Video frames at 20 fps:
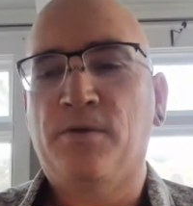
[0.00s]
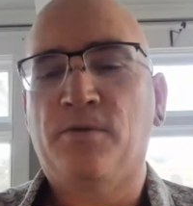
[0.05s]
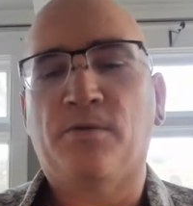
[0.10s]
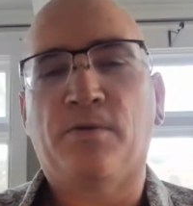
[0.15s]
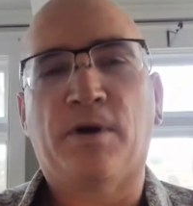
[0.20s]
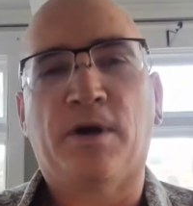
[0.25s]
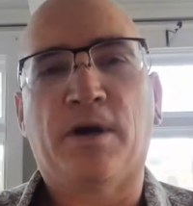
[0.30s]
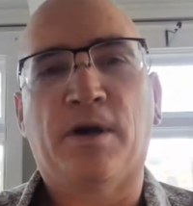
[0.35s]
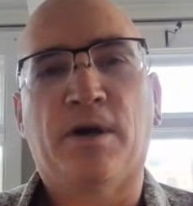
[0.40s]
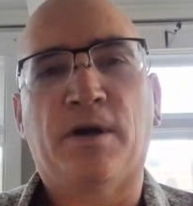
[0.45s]

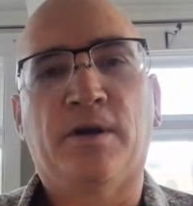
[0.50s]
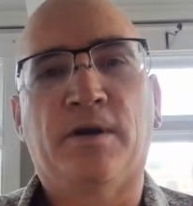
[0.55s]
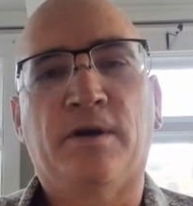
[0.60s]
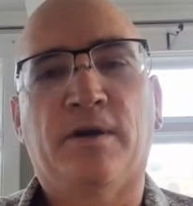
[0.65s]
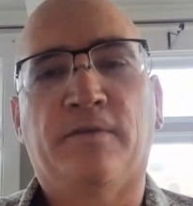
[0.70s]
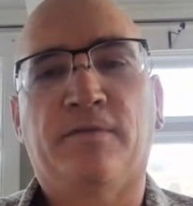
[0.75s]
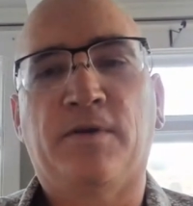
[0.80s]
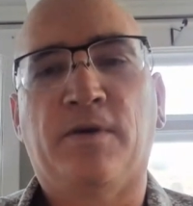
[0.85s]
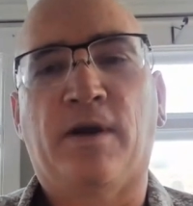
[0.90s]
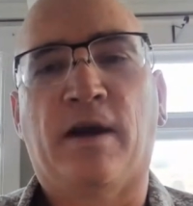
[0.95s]
where
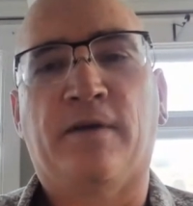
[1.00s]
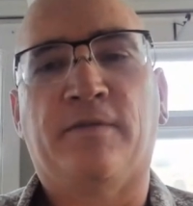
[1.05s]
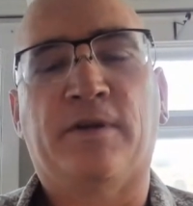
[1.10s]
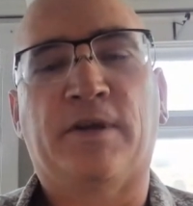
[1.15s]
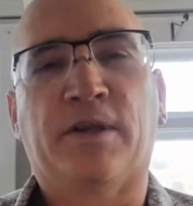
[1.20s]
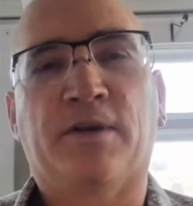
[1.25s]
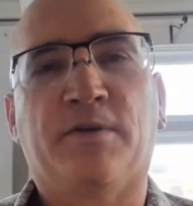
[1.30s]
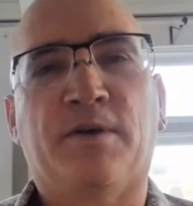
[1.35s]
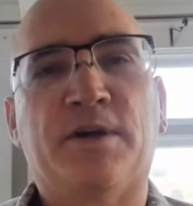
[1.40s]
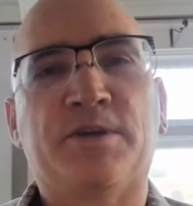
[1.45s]
if you have
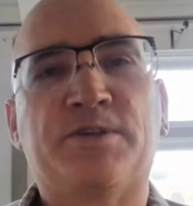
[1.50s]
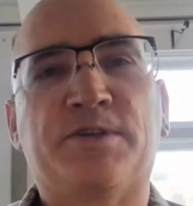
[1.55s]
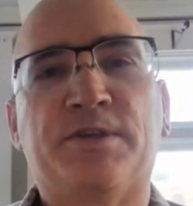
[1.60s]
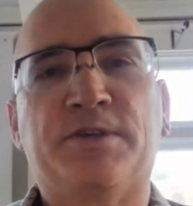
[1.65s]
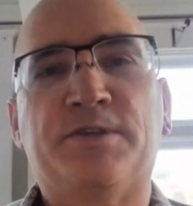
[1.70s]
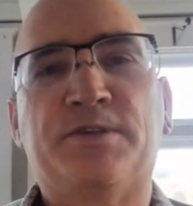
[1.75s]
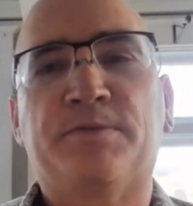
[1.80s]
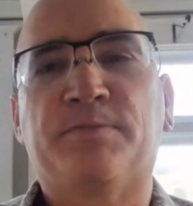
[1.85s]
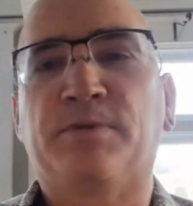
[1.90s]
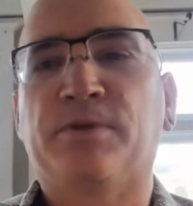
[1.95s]
any
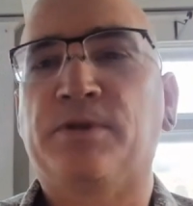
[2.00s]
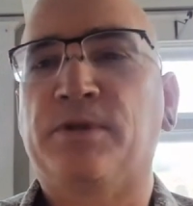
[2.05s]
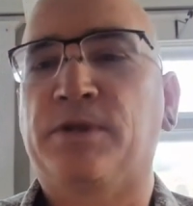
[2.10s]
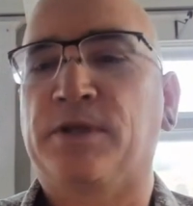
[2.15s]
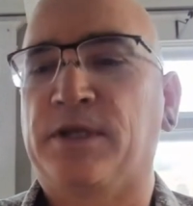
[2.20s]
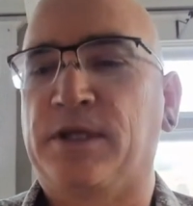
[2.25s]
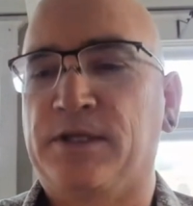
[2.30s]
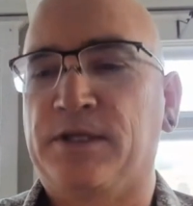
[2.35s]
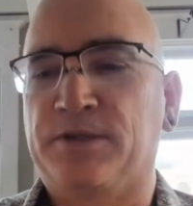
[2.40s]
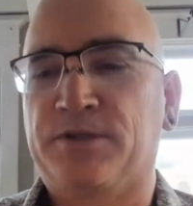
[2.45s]
questions,
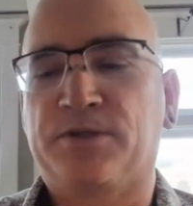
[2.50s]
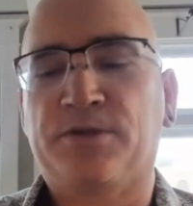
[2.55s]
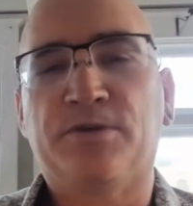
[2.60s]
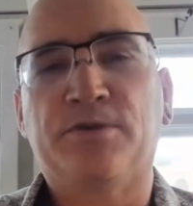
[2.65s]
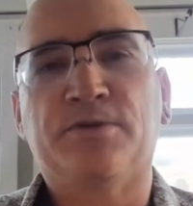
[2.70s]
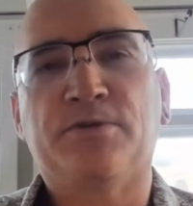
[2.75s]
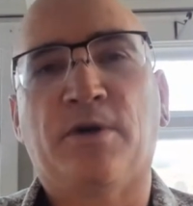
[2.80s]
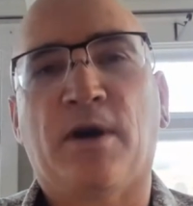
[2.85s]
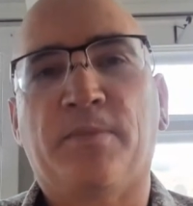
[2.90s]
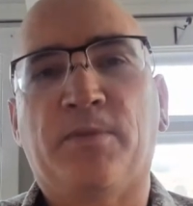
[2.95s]
please
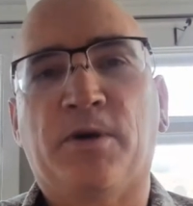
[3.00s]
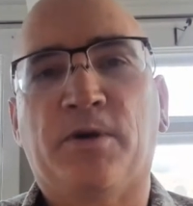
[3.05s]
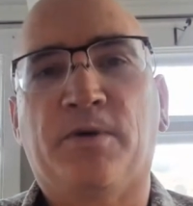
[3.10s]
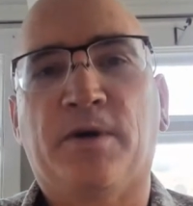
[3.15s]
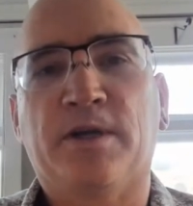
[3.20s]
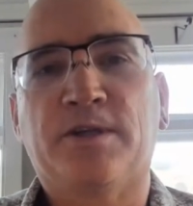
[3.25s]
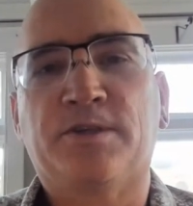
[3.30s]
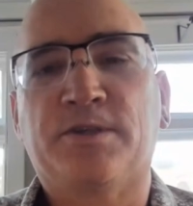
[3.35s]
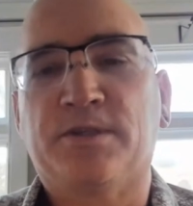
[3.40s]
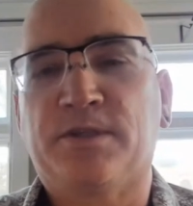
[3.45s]
do drop your
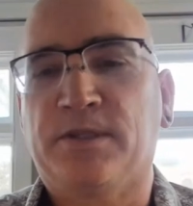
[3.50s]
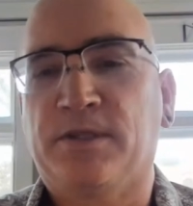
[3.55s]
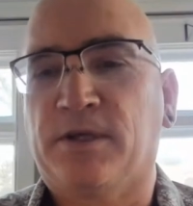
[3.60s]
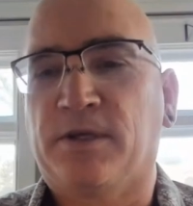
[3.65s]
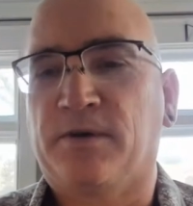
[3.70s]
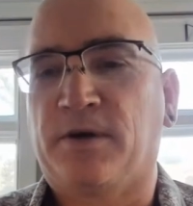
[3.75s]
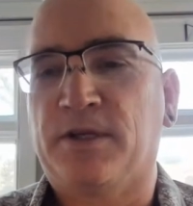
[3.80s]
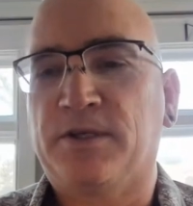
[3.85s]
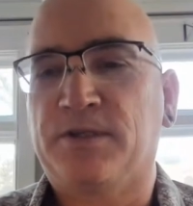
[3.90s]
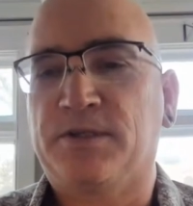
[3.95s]
questions in the
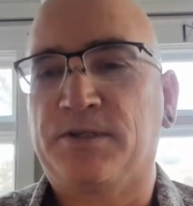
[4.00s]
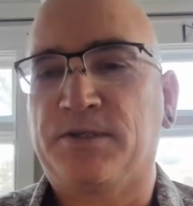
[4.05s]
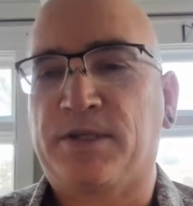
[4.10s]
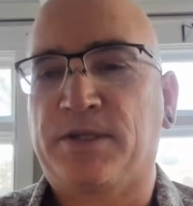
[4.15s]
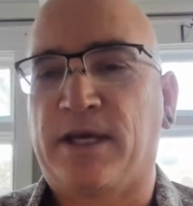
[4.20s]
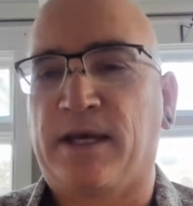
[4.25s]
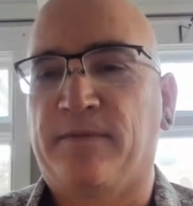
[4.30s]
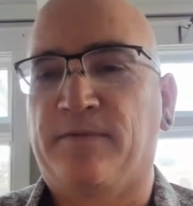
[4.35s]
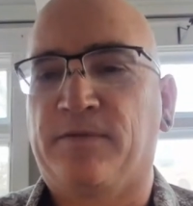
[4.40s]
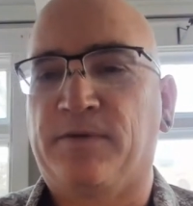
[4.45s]
questions
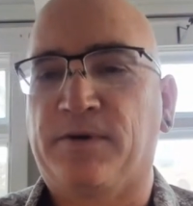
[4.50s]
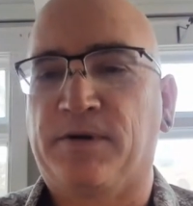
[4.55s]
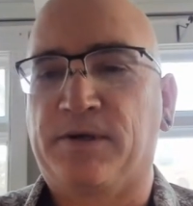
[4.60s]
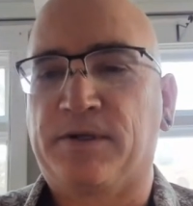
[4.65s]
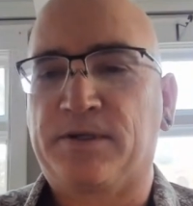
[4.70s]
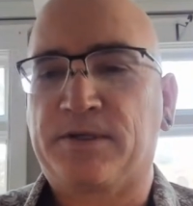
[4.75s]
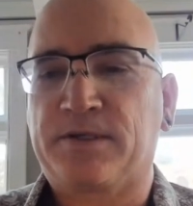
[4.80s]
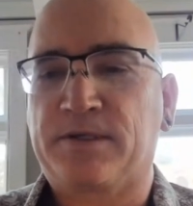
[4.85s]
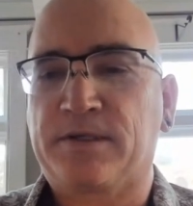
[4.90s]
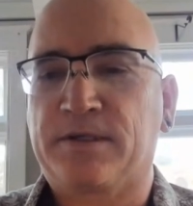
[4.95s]
tab for
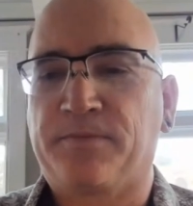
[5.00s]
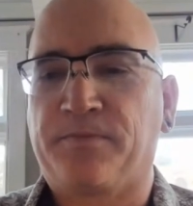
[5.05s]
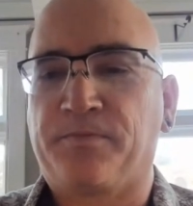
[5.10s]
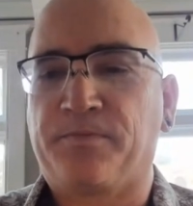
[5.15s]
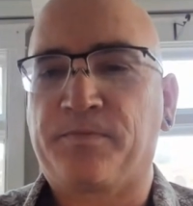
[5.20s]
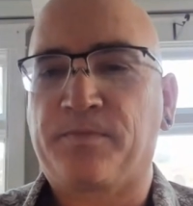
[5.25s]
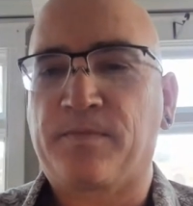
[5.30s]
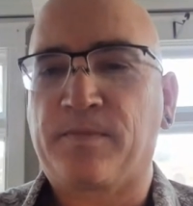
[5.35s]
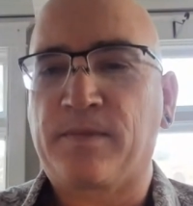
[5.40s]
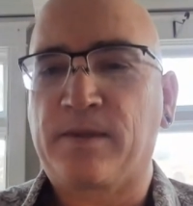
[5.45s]
us.
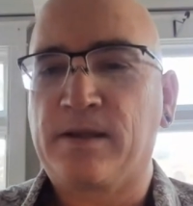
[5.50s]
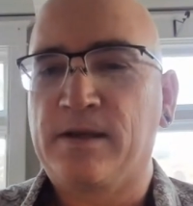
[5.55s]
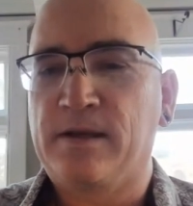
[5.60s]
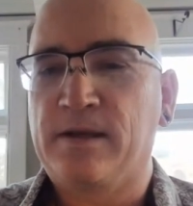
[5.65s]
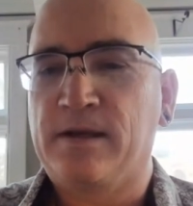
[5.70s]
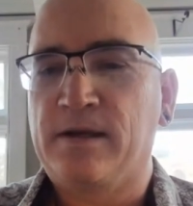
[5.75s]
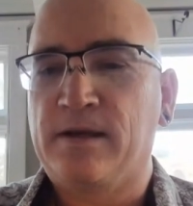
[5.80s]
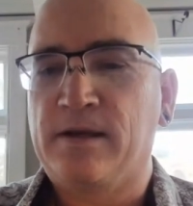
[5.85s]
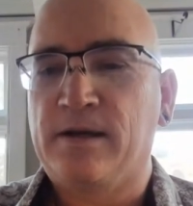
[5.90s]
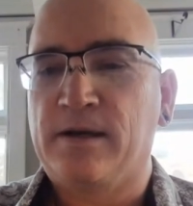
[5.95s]

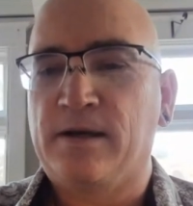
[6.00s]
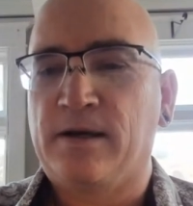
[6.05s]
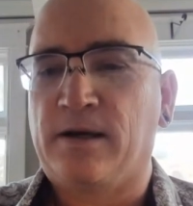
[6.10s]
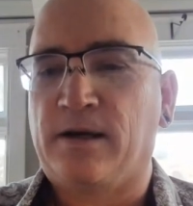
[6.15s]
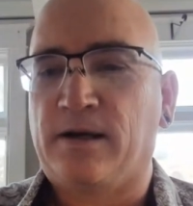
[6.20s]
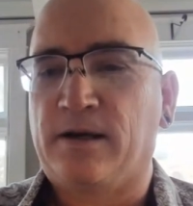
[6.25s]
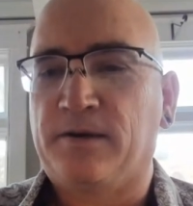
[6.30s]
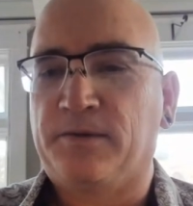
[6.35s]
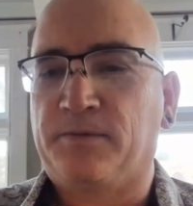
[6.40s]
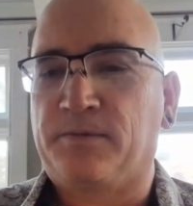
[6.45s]

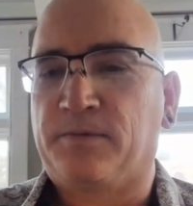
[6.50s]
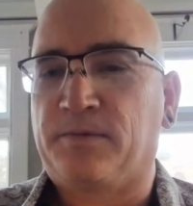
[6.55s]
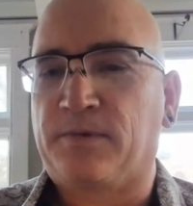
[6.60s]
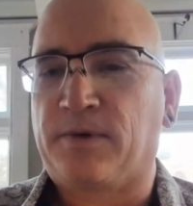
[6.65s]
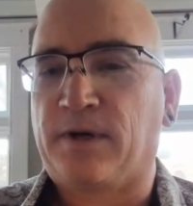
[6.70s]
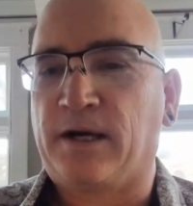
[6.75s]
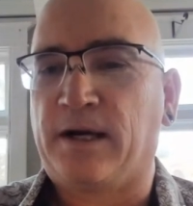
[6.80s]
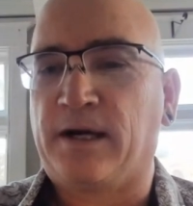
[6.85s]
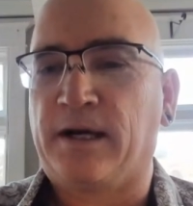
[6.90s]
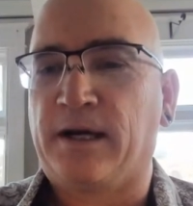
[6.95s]
All
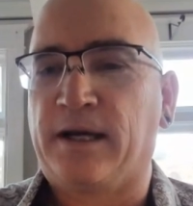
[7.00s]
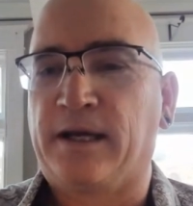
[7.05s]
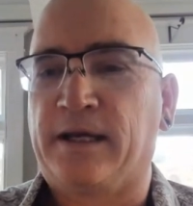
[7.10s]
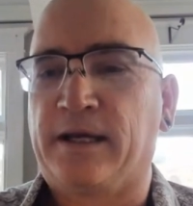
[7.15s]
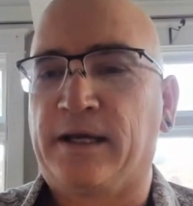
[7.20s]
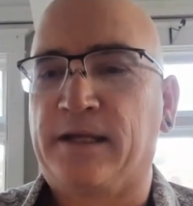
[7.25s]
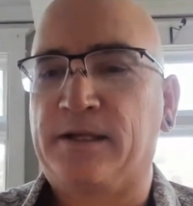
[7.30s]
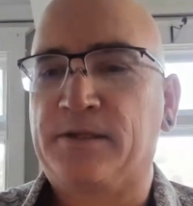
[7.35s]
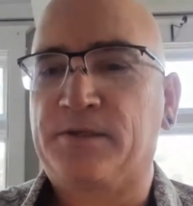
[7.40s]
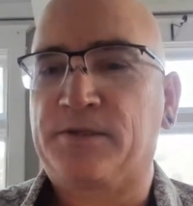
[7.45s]

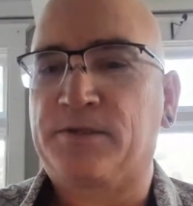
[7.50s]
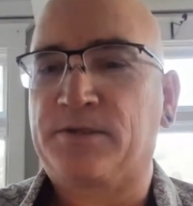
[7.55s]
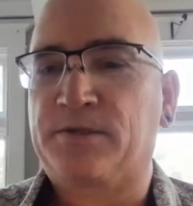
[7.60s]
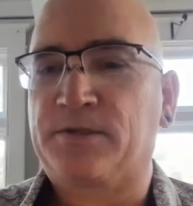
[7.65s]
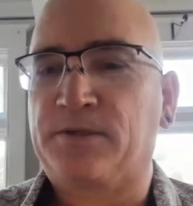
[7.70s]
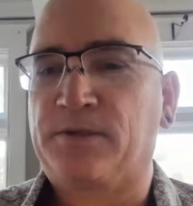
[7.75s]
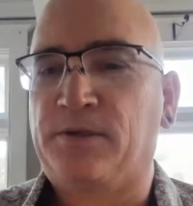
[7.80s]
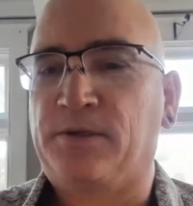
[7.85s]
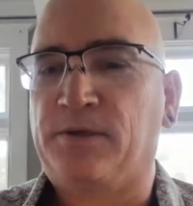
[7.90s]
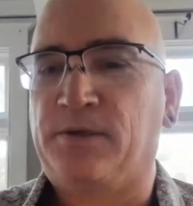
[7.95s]
right.
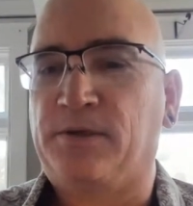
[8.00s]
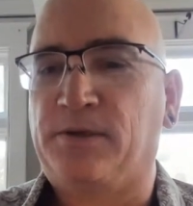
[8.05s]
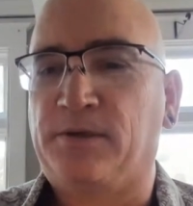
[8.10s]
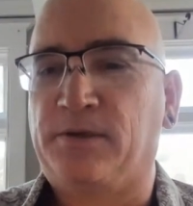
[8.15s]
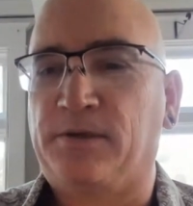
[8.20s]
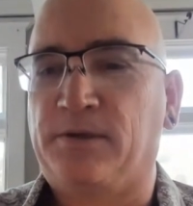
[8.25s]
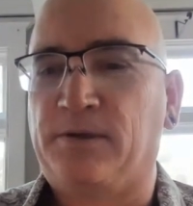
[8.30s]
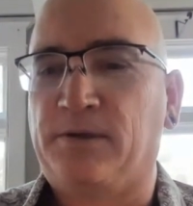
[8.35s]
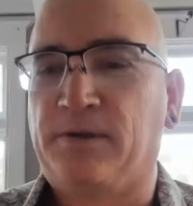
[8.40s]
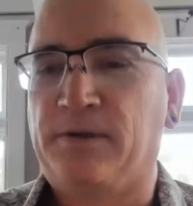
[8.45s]

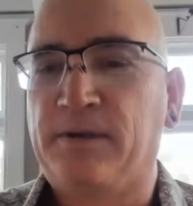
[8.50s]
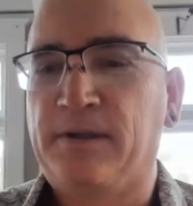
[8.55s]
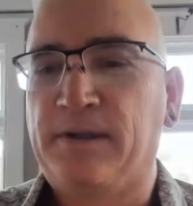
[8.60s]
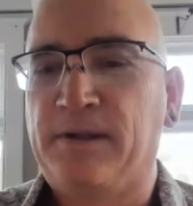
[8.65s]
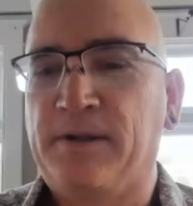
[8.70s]
So